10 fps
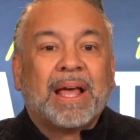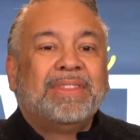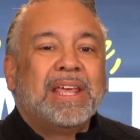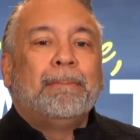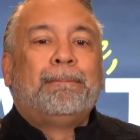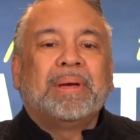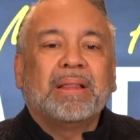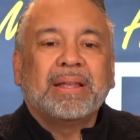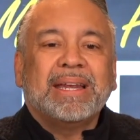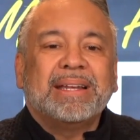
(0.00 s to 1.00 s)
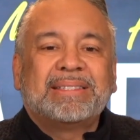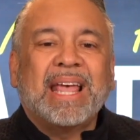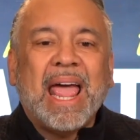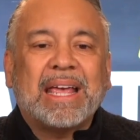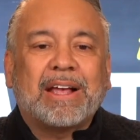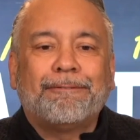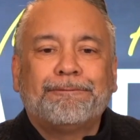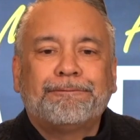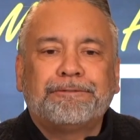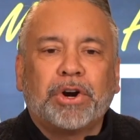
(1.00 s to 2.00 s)
the ability to take a
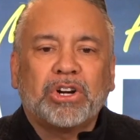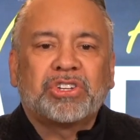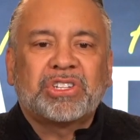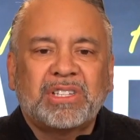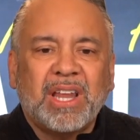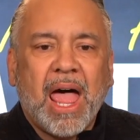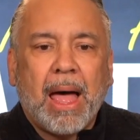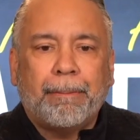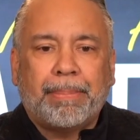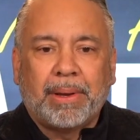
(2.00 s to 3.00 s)
first step.